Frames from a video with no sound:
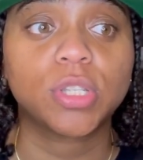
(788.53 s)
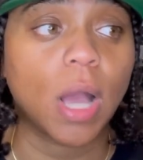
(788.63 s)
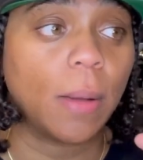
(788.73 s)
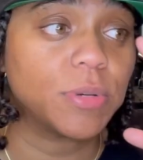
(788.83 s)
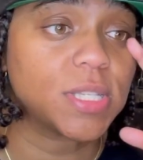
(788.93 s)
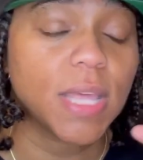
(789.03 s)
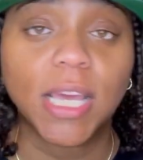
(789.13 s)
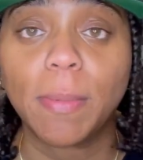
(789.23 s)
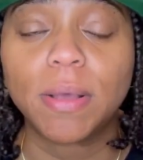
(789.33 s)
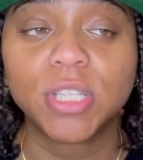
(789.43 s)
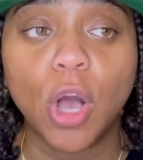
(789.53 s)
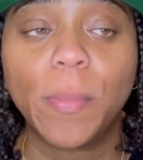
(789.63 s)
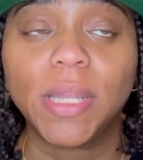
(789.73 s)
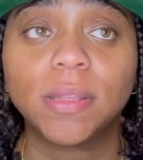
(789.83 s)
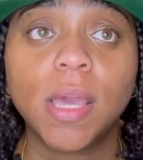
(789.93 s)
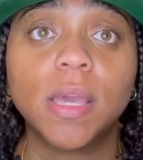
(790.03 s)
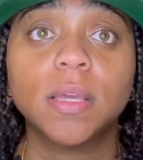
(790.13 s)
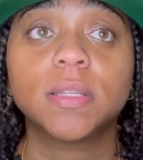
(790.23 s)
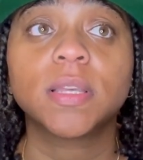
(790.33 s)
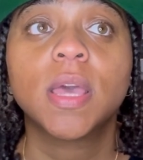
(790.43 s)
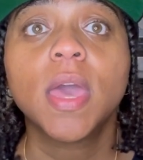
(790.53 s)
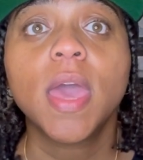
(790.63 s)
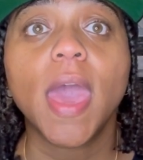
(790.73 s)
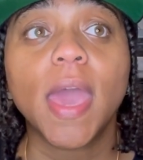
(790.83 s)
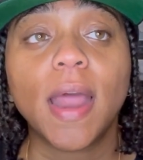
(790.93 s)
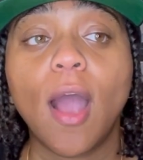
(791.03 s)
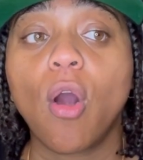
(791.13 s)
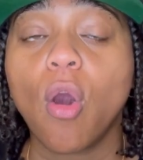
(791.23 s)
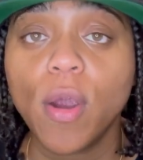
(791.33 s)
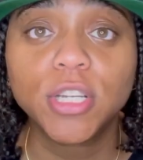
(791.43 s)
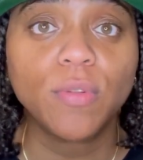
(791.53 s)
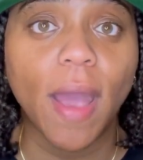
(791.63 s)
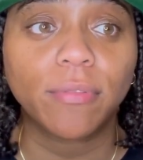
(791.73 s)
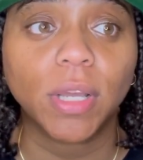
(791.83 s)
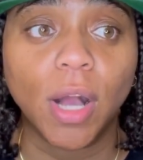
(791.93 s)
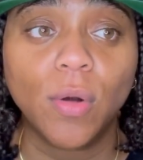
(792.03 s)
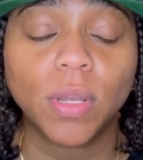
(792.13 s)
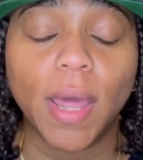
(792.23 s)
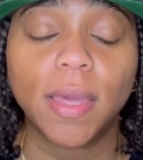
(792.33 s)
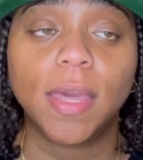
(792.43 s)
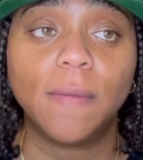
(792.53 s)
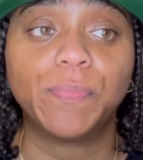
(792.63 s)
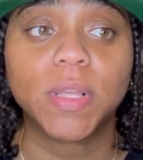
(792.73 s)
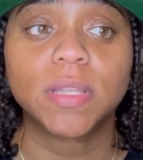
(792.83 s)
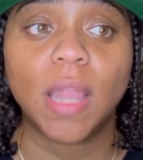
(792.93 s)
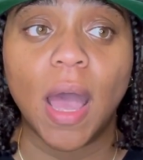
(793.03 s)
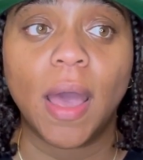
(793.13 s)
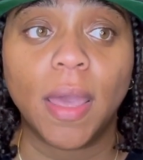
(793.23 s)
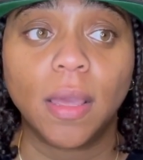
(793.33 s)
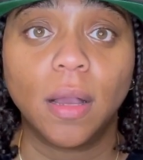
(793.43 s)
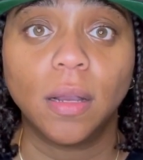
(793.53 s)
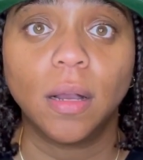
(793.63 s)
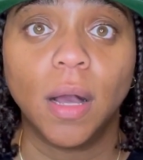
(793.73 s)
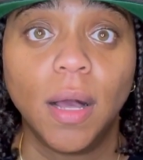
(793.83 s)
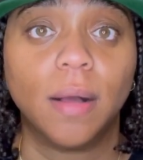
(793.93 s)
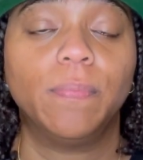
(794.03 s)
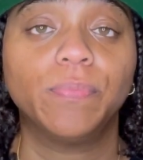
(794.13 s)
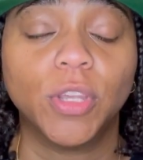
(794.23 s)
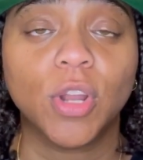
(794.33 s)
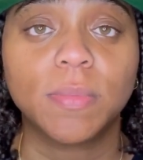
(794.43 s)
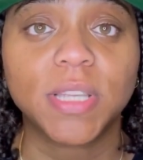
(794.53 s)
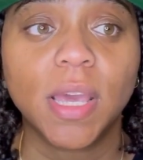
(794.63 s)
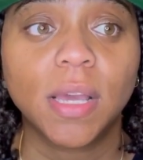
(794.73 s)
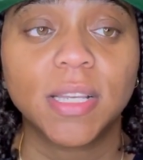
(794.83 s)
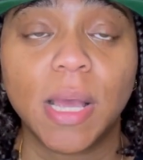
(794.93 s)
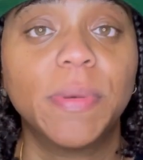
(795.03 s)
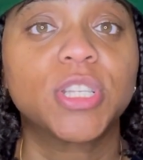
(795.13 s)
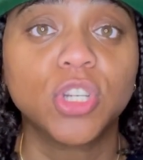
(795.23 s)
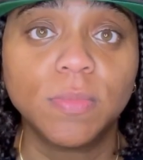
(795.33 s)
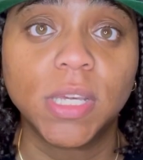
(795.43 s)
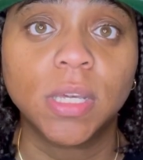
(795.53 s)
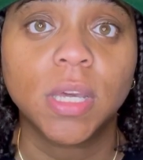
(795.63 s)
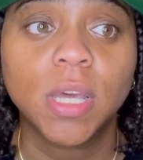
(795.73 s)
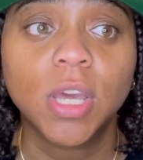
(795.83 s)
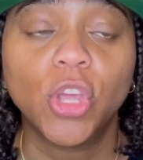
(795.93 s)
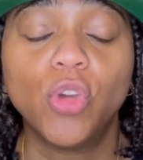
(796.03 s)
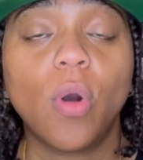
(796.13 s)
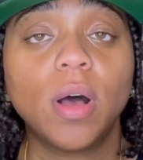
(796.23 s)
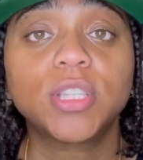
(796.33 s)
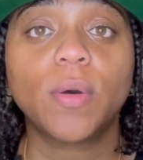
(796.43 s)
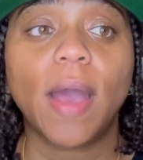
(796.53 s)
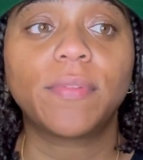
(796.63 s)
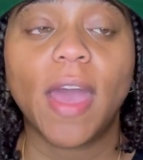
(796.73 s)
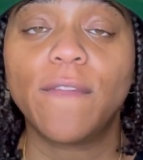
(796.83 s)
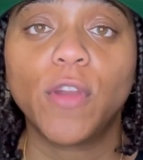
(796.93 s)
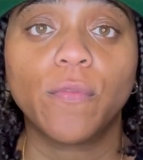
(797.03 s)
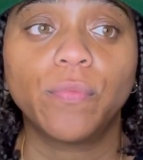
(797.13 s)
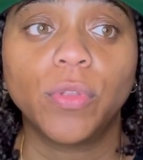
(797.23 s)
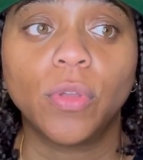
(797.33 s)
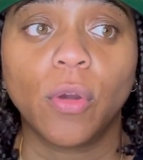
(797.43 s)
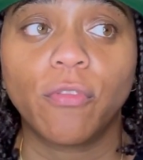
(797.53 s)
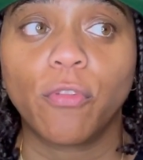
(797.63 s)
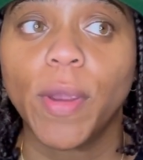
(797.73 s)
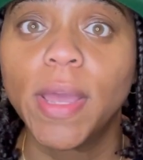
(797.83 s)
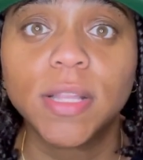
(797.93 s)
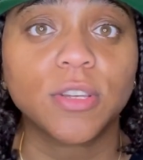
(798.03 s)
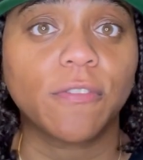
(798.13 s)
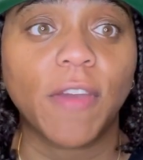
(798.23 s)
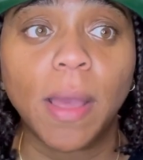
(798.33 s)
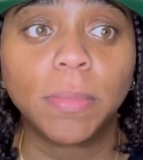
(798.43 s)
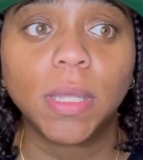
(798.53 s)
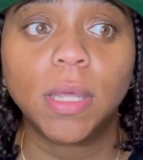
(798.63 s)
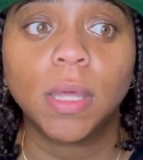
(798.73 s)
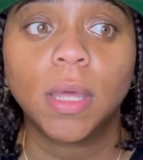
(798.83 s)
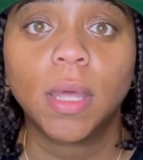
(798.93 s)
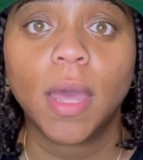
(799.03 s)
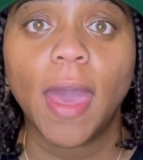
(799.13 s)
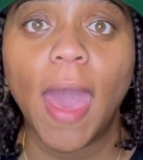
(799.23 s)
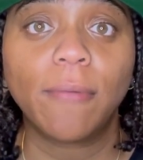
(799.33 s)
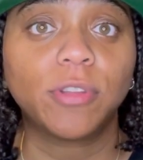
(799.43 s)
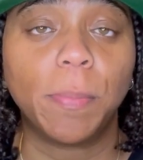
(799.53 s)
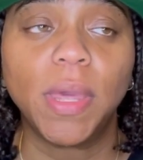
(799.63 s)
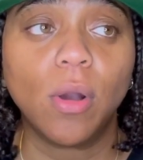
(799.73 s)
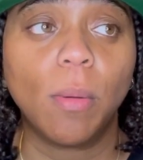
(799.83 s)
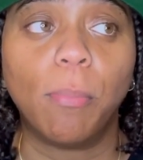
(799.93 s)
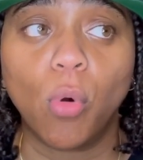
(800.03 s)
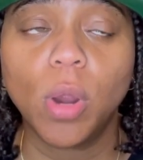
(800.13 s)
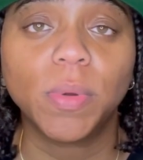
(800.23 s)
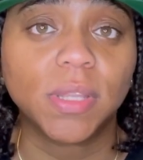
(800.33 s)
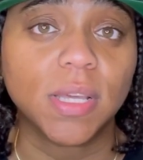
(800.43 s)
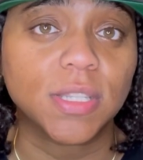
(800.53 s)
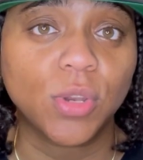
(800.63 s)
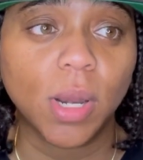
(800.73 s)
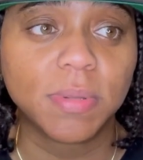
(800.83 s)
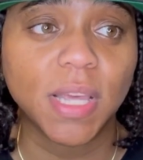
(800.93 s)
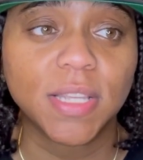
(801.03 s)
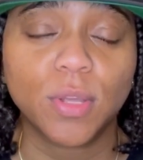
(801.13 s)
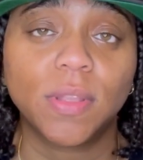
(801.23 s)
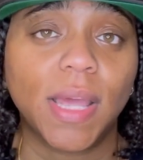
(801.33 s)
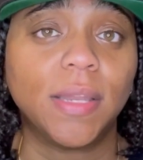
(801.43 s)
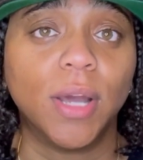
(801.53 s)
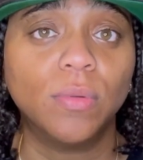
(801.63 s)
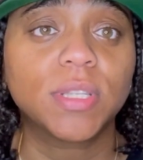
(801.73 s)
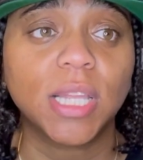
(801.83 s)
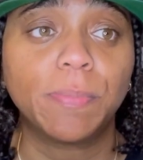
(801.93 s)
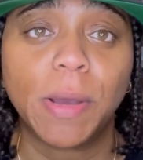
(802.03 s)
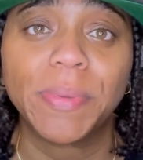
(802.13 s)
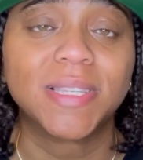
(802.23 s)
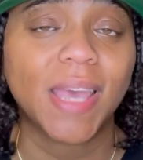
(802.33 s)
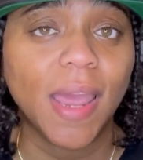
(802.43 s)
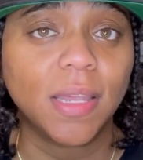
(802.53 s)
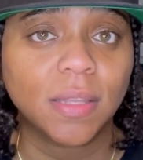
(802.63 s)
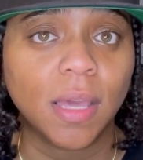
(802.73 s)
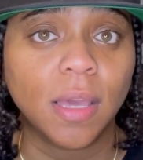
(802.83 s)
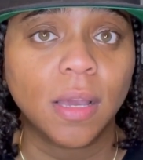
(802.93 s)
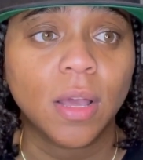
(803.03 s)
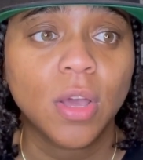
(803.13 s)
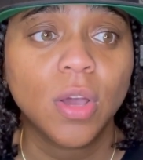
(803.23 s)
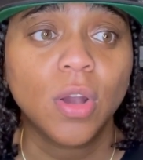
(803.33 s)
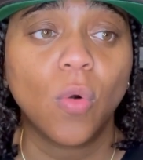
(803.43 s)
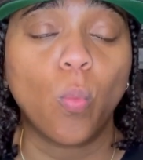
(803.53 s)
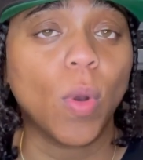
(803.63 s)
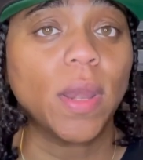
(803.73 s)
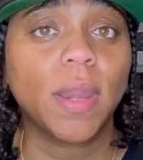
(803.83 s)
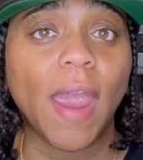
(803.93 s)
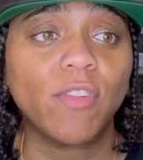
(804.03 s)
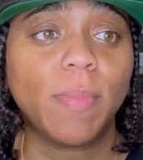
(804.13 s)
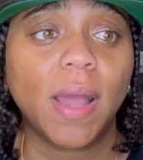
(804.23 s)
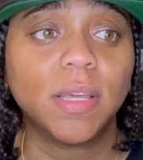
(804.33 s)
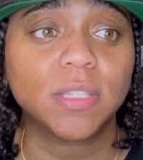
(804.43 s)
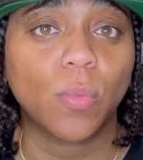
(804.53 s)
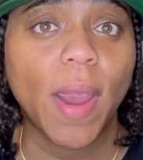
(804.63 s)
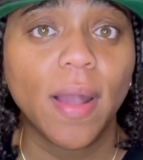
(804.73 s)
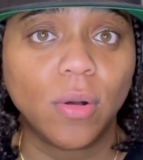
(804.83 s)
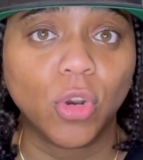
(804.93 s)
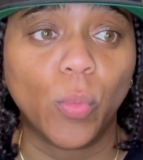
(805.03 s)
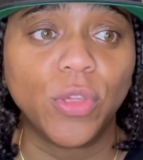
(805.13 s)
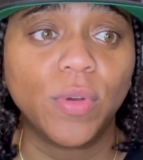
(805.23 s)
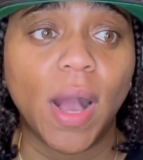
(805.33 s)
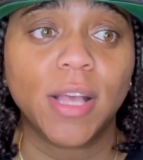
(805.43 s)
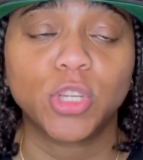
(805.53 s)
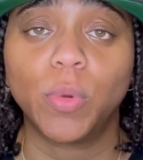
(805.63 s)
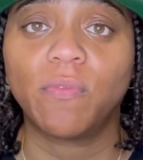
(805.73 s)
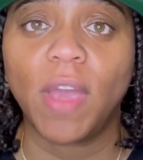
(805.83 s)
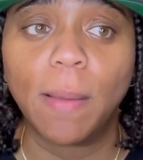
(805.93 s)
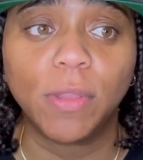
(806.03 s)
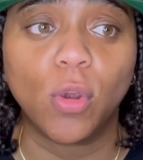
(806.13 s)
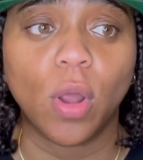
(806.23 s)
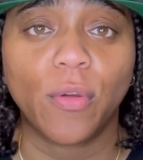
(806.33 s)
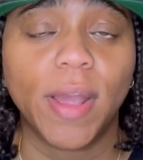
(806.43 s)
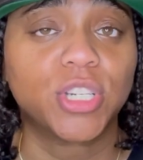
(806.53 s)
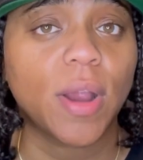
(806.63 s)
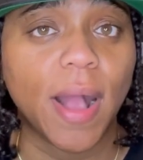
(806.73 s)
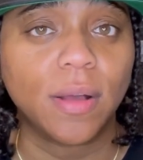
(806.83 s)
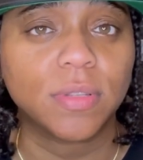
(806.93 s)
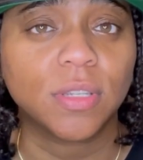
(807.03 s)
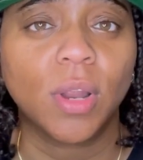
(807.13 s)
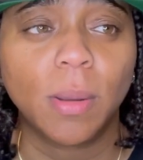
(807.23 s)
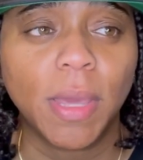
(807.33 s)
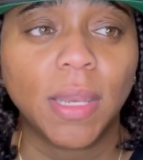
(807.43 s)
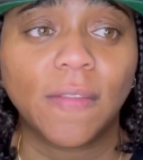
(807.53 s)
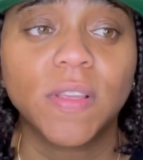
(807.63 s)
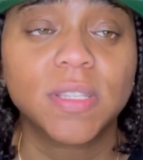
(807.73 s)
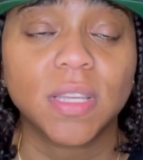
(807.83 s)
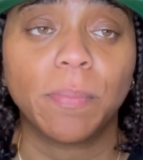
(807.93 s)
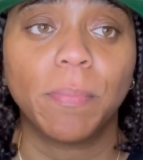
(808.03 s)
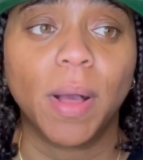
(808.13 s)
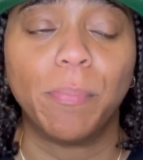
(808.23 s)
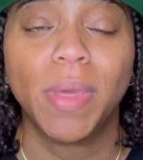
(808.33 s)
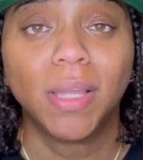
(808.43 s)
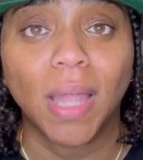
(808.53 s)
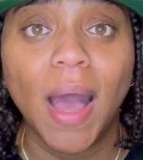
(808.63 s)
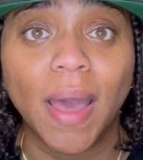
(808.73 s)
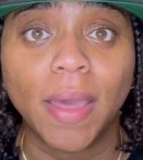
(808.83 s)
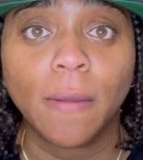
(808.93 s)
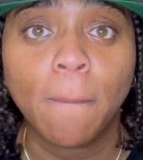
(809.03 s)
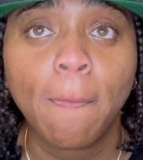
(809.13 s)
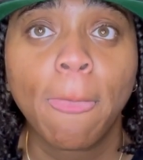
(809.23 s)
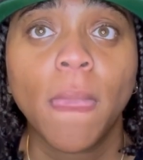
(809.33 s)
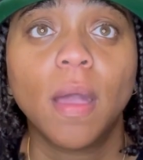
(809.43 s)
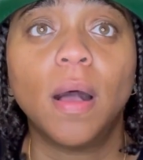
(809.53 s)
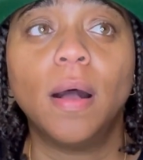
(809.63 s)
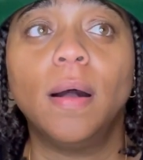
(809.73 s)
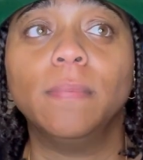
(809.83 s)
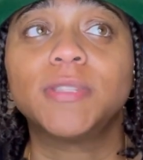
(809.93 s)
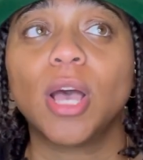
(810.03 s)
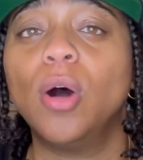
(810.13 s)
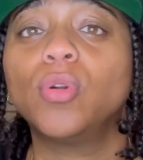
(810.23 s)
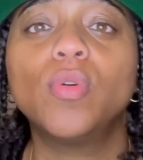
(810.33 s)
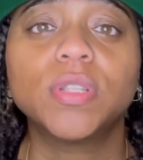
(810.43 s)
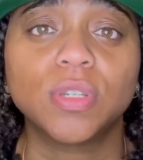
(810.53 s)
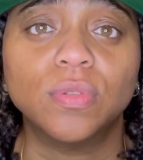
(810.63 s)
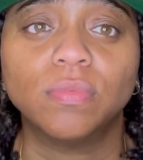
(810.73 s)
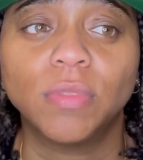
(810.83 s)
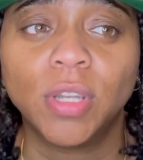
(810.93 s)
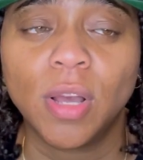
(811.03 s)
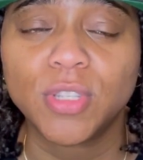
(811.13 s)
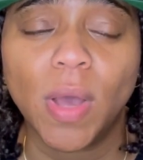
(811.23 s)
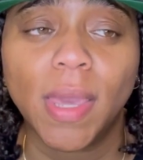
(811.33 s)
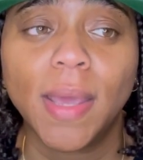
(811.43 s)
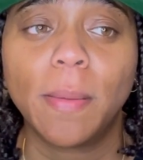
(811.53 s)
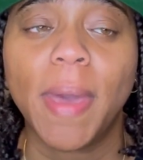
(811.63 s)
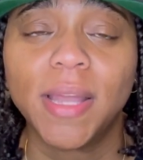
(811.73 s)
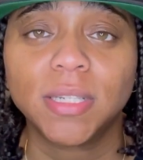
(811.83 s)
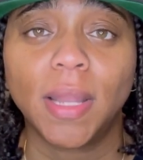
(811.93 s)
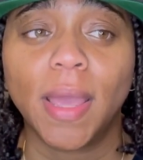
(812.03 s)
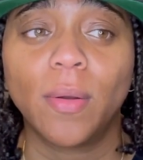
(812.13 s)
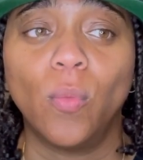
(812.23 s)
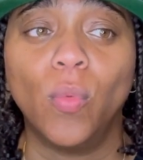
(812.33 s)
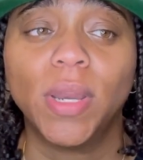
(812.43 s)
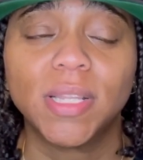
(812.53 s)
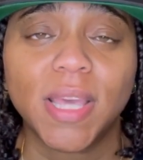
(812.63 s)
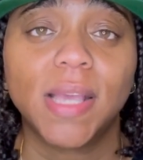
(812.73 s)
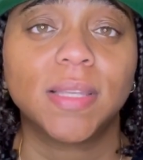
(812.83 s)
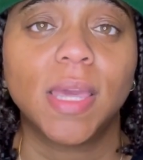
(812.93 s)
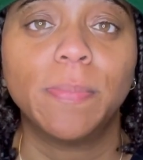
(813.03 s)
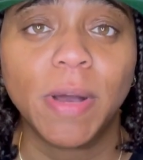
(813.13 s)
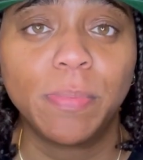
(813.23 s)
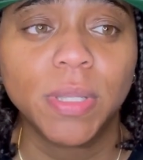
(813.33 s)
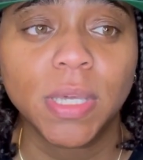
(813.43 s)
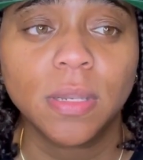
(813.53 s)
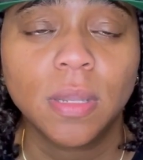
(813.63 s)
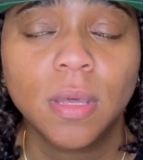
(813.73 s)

I'm just thinking about so many things and how hard you have to go to keep this lie up. You know what I'm saying? Because I'm assuming you also have to have your friends or family have to be on board with this. You know what I'm saying? So that they don't slip up and say anything when everybody is around, or when you guys are with family, or they're at your house. You know what I mean? This is a big lie to hold on to, so I can't imagine what it takes to keep up with it.